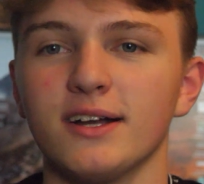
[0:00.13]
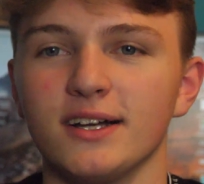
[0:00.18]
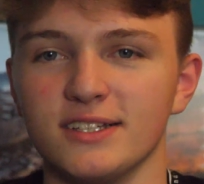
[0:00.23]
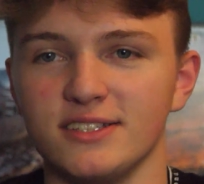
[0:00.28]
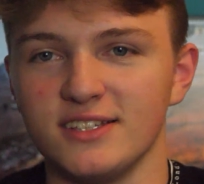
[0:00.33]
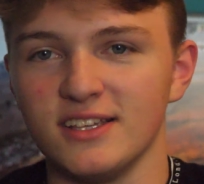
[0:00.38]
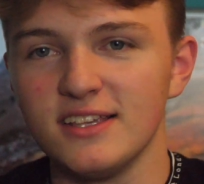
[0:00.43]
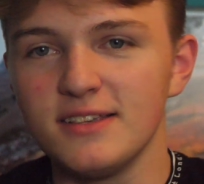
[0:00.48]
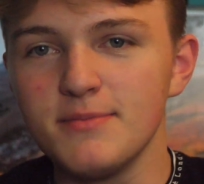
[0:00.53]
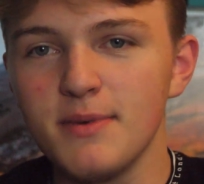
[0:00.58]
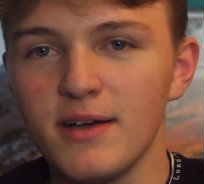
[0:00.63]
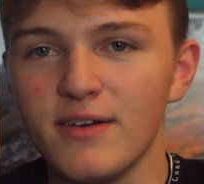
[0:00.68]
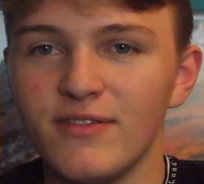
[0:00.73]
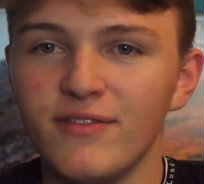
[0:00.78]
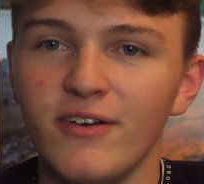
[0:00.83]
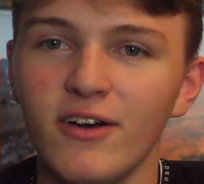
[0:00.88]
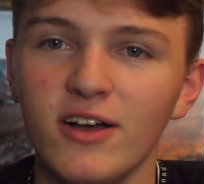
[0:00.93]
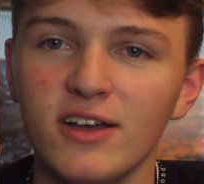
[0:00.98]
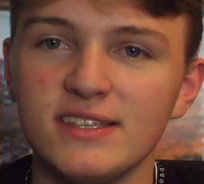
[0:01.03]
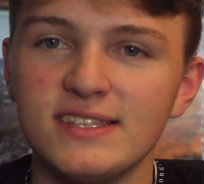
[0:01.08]
guys, so this is my
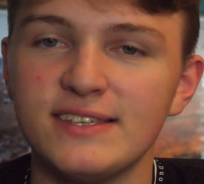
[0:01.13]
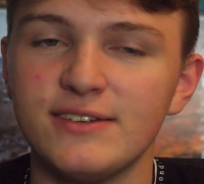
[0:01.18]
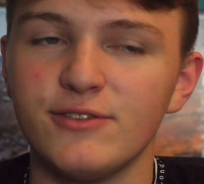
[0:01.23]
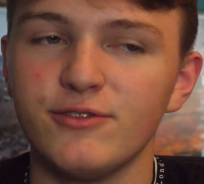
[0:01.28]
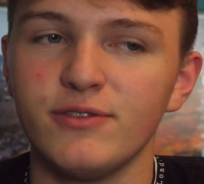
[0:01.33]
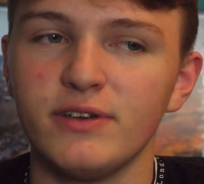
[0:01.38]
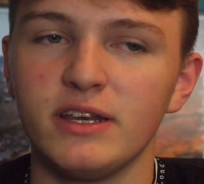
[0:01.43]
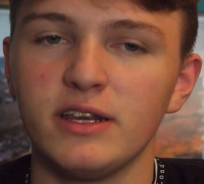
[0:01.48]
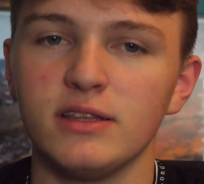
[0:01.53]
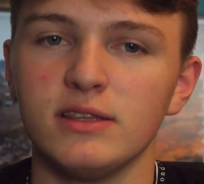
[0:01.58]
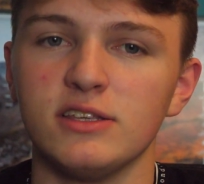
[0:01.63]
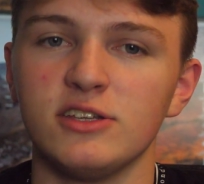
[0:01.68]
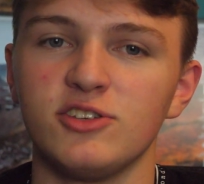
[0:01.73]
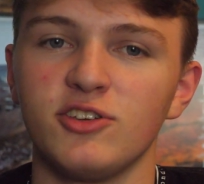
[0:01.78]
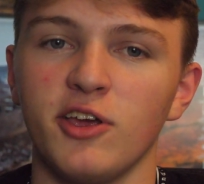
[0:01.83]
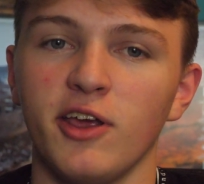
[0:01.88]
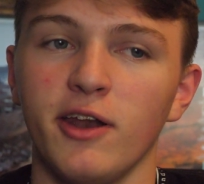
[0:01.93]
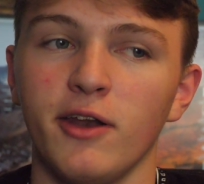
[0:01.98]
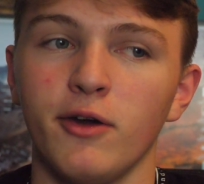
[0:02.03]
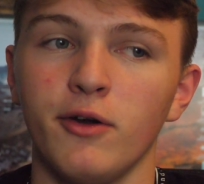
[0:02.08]
first ever video on this
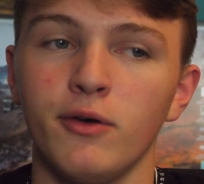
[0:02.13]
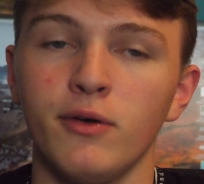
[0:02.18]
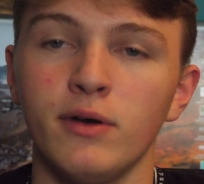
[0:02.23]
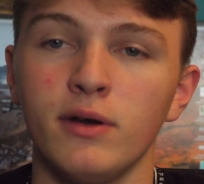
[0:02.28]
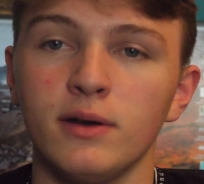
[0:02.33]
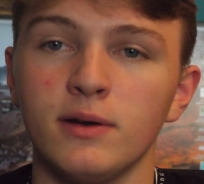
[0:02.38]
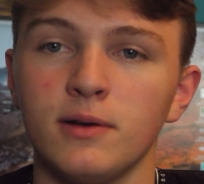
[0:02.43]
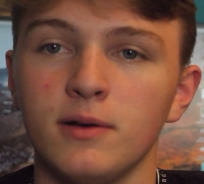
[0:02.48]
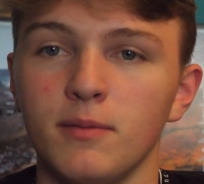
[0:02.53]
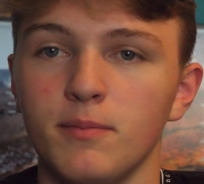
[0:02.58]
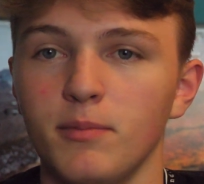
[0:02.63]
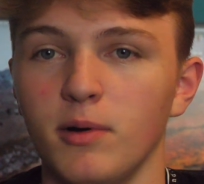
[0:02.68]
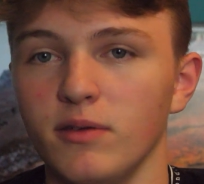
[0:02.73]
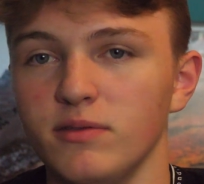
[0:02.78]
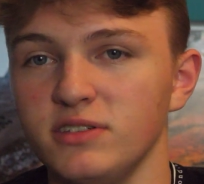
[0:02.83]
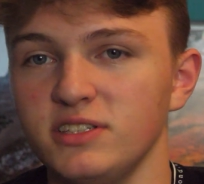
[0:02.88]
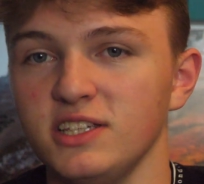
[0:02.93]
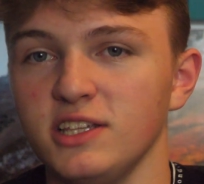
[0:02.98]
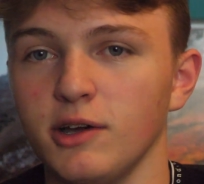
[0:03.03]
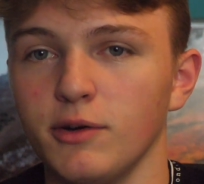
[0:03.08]
channel, but
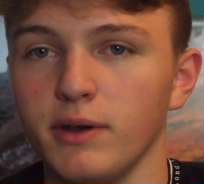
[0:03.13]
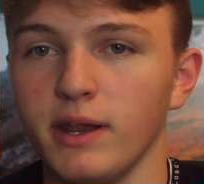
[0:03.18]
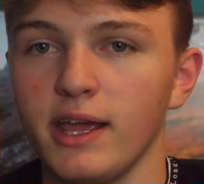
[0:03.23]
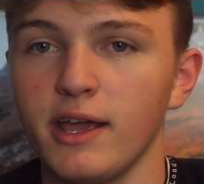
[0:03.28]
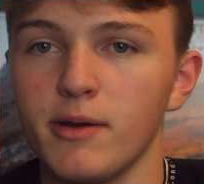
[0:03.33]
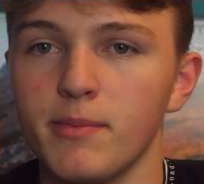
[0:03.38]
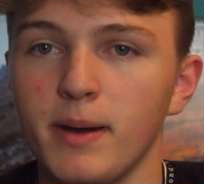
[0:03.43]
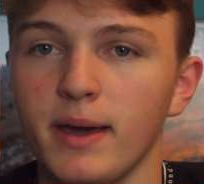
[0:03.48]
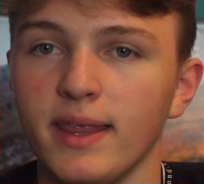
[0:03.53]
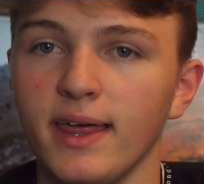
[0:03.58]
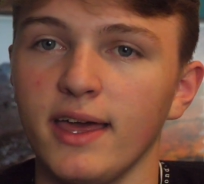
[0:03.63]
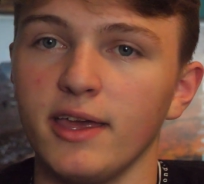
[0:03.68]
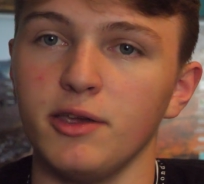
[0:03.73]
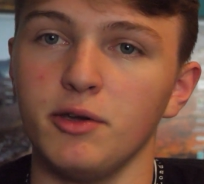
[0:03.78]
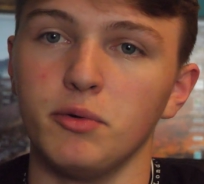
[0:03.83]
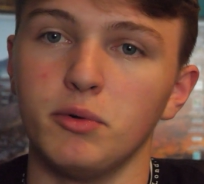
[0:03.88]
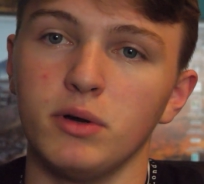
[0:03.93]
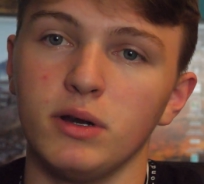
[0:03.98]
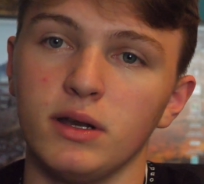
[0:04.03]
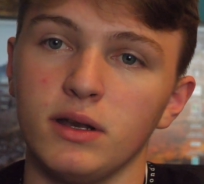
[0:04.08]
obviously you don't want to hear about that.
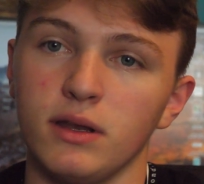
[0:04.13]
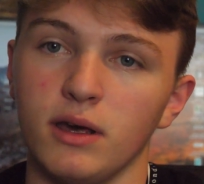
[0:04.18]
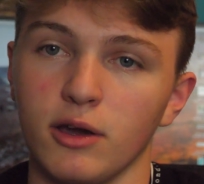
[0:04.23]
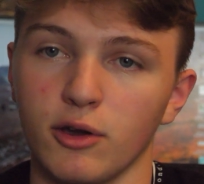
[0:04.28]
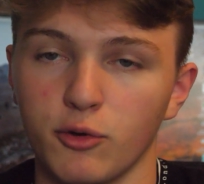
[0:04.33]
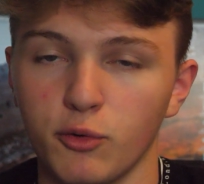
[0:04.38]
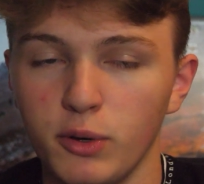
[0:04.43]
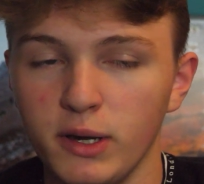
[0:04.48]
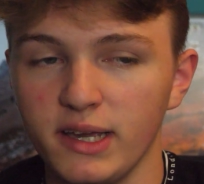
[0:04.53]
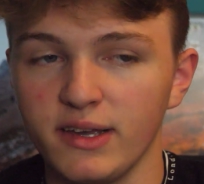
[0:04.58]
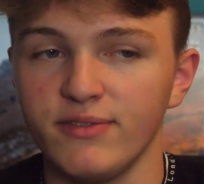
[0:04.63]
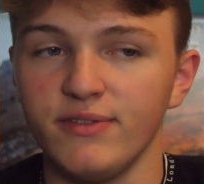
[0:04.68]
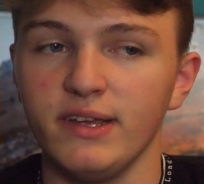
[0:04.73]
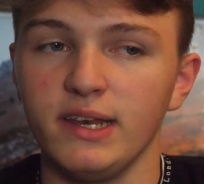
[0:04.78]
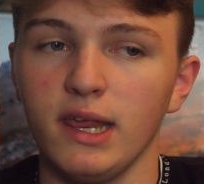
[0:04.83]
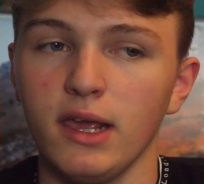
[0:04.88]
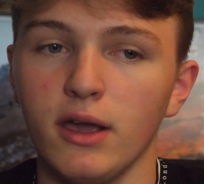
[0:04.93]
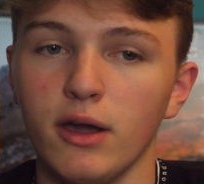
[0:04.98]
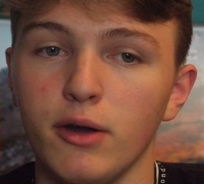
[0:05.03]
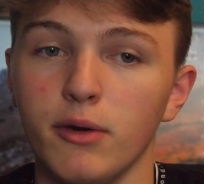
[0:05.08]
You want a quick
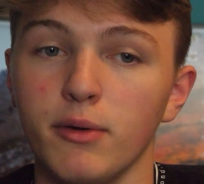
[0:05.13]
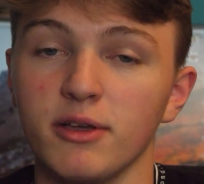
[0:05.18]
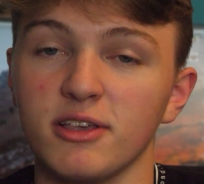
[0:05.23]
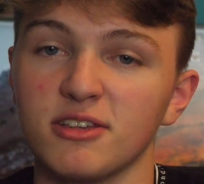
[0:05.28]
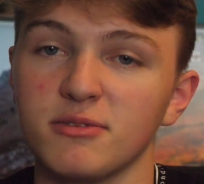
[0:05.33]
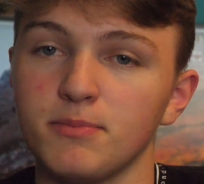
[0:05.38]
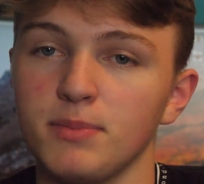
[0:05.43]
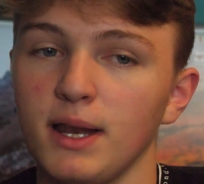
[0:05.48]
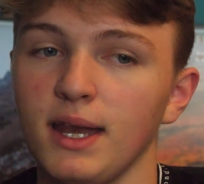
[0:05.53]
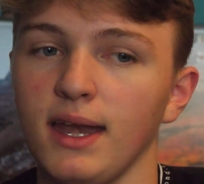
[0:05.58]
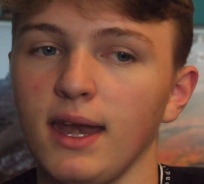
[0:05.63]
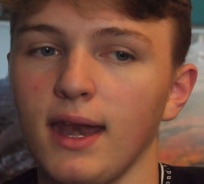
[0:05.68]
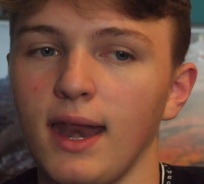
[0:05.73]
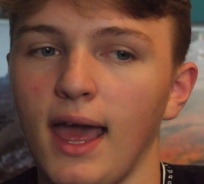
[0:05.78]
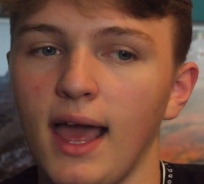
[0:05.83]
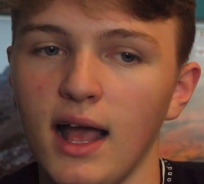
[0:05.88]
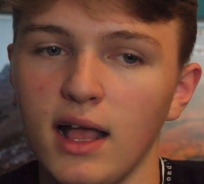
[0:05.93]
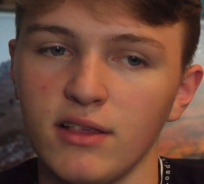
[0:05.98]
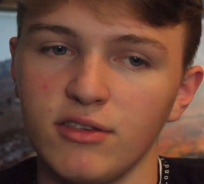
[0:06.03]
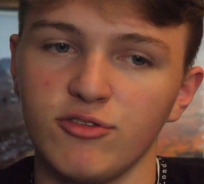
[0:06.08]
video explaining
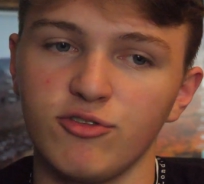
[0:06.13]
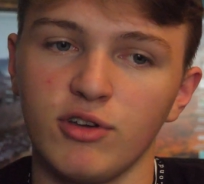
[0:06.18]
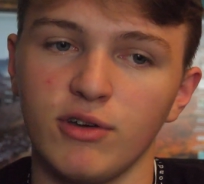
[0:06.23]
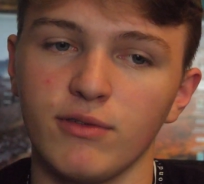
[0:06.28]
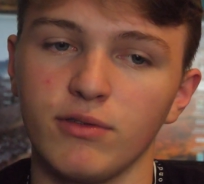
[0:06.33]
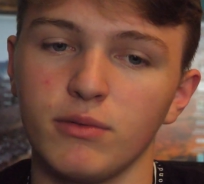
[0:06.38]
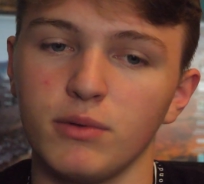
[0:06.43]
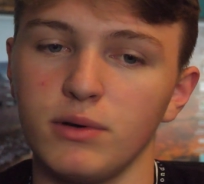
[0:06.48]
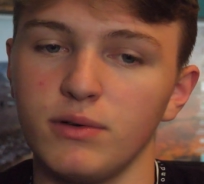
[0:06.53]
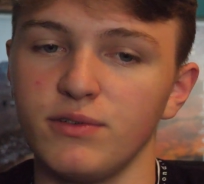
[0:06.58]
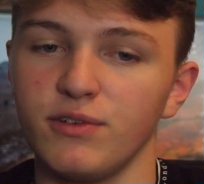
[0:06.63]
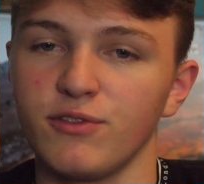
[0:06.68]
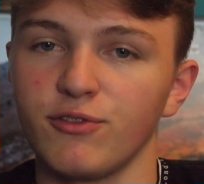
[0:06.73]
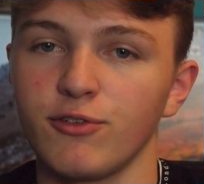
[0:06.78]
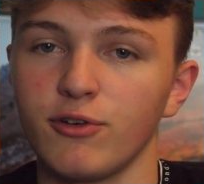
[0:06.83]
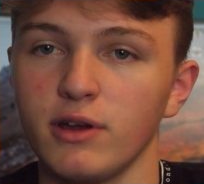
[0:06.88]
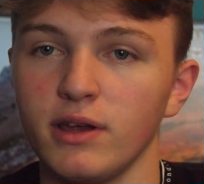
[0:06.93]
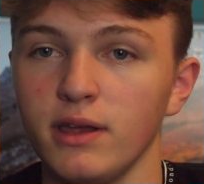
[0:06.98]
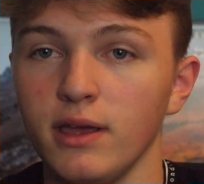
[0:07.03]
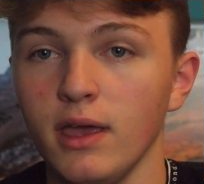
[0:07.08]
how to travel the world for
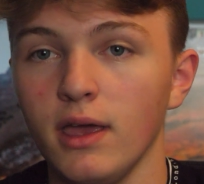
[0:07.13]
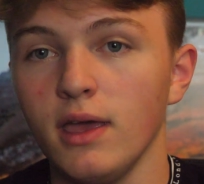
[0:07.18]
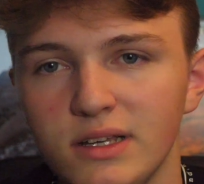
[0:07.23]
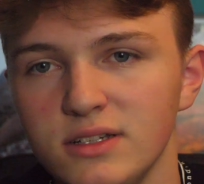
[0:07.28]
free.